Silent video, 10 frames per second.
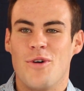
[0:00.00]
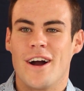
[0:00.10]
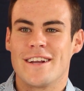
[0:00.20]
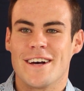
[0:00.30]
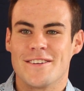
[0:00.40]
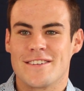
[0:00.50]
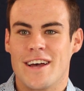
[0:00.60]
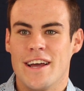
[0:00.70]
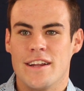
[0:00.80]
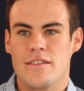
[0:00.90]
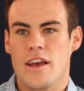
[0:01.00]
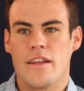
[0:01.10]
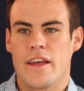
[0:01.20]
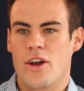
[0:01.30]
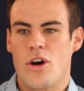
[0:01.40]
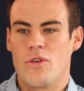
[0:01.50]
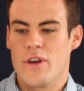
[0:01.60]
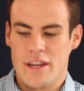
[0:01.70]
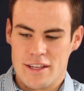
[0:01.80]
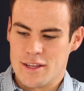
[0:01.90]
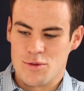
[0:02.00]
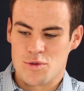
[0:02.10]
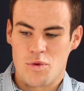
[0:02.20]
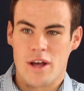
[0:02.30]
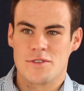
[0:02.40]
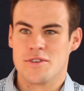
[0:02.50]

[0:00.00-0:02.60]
walked outside and like already he was wet.